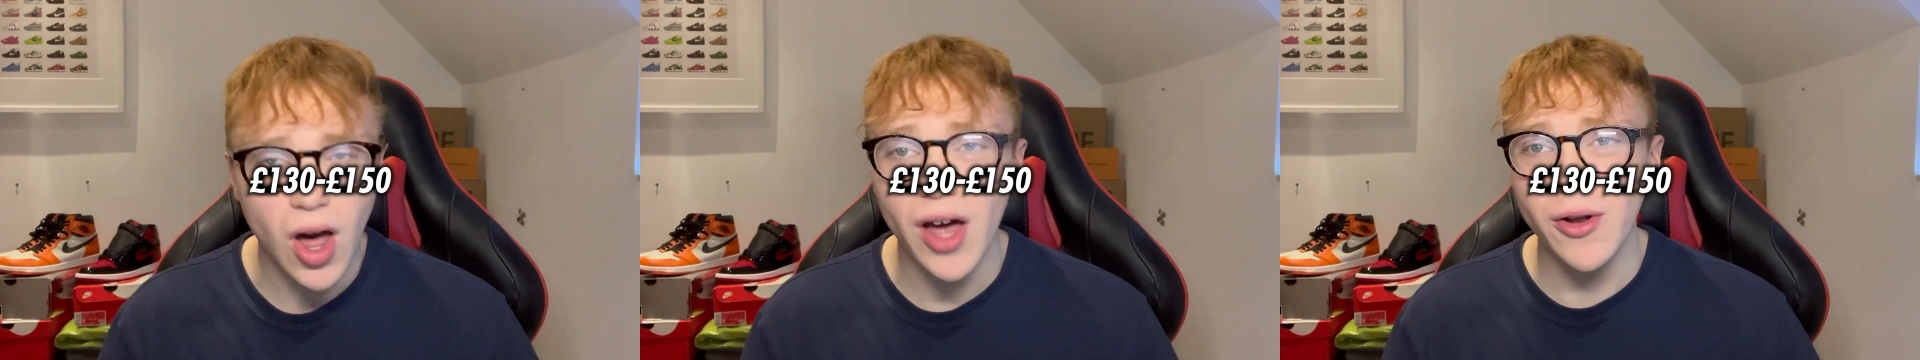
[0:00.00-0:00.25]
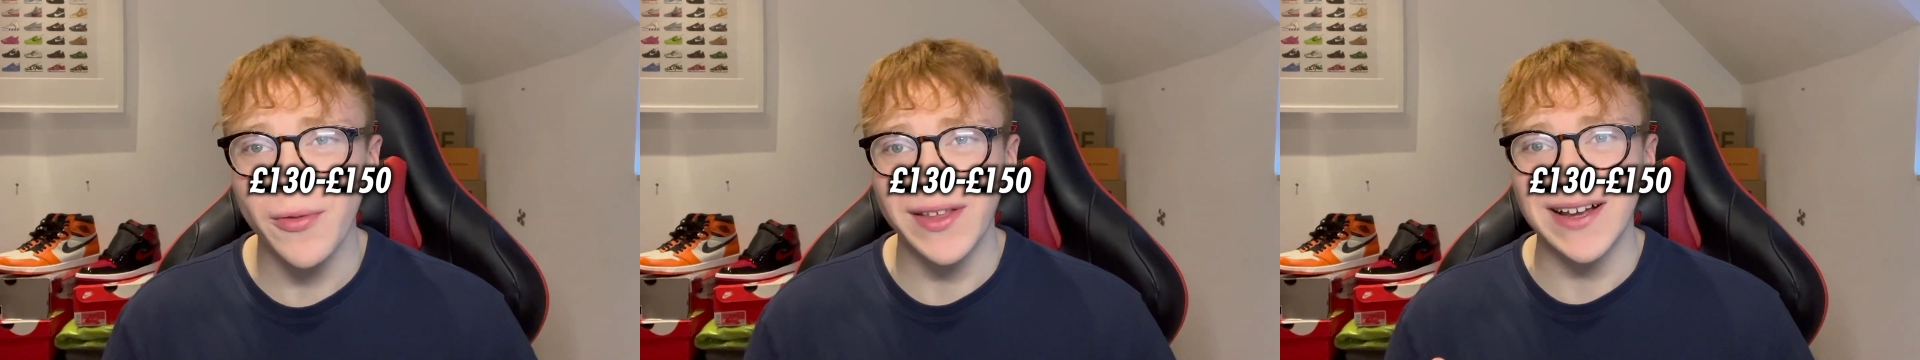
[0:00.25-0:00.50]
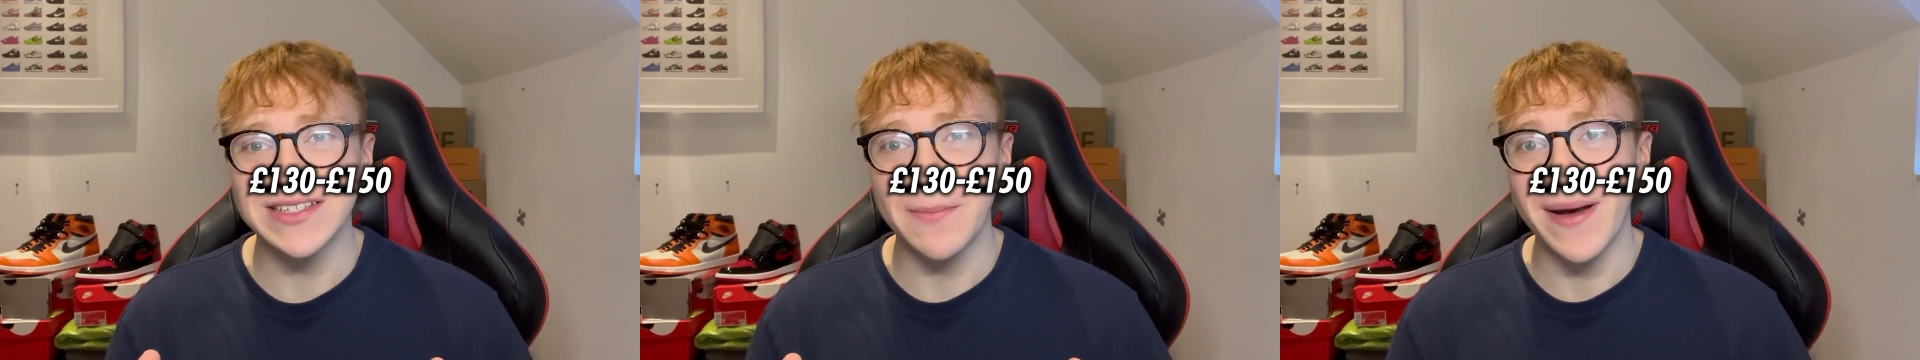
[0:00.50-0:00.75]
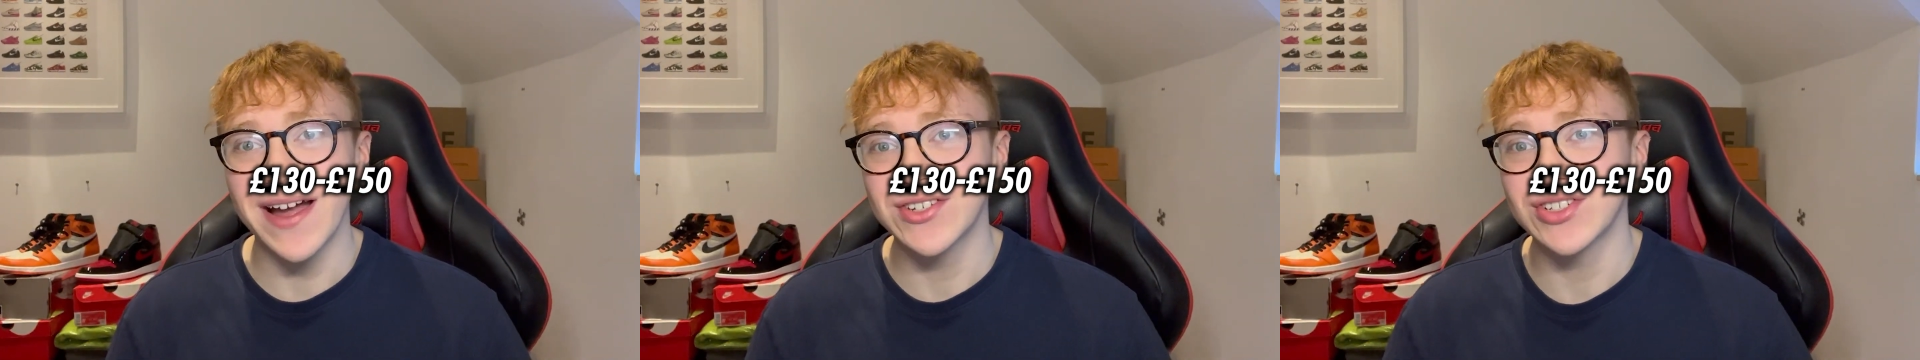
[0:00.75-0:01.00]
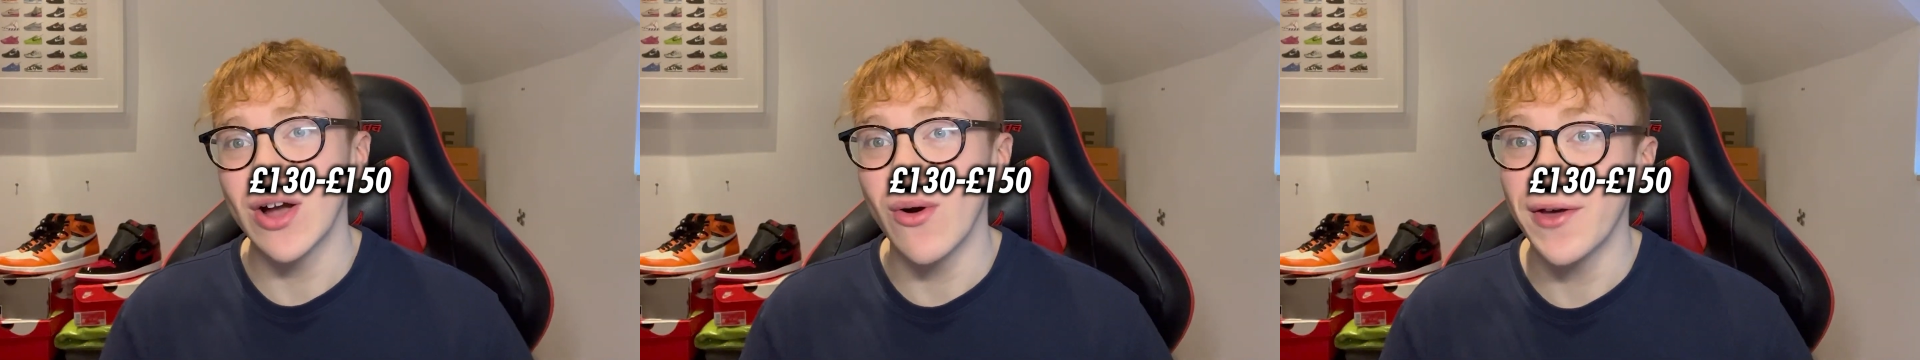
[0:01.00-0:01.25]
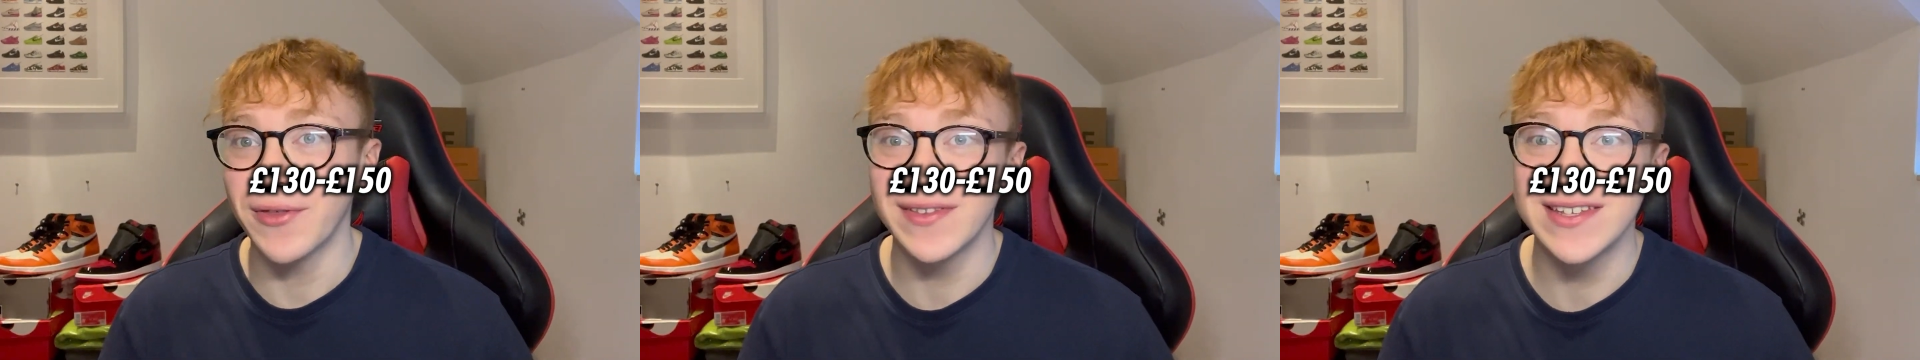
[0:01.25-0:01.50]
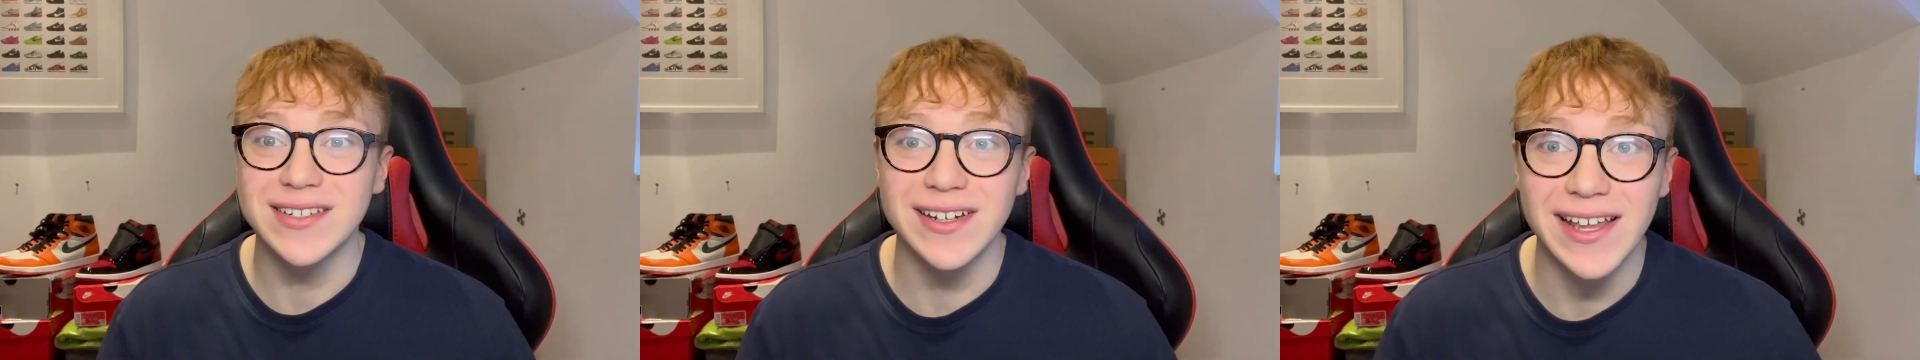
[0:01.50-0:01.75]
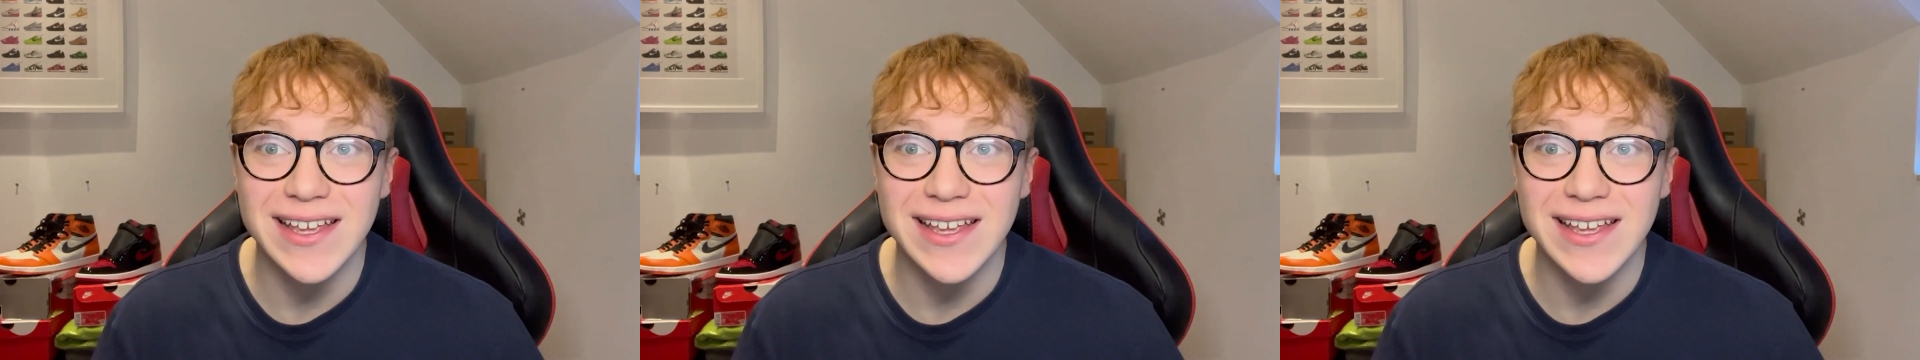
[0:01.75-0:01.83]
I don't think that's a bad shout. I think these could